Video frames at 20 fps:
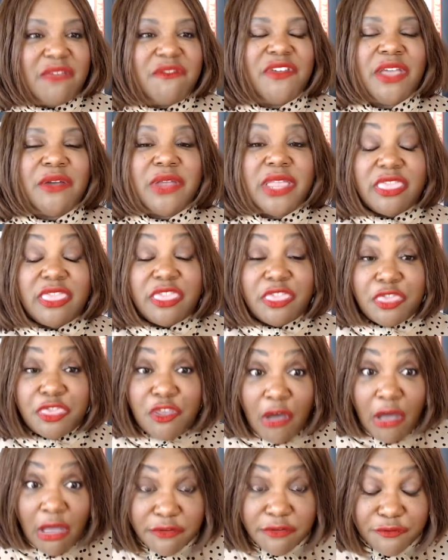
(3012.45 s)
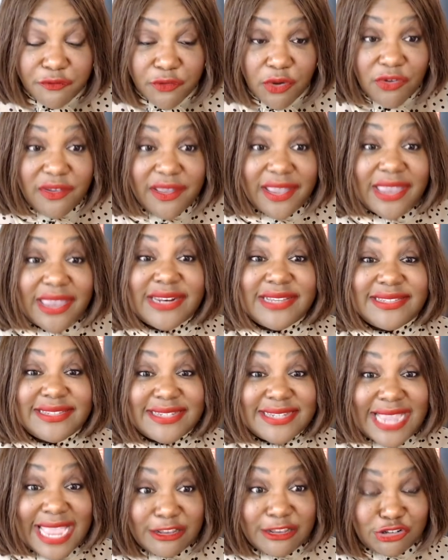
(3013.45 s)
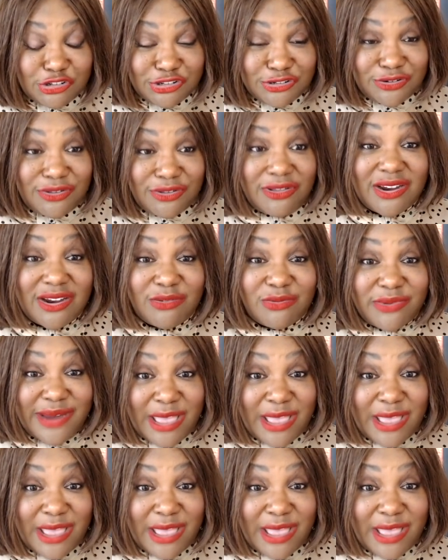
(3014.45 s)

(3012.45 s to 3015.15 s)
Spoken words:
be very thoughtful and intentional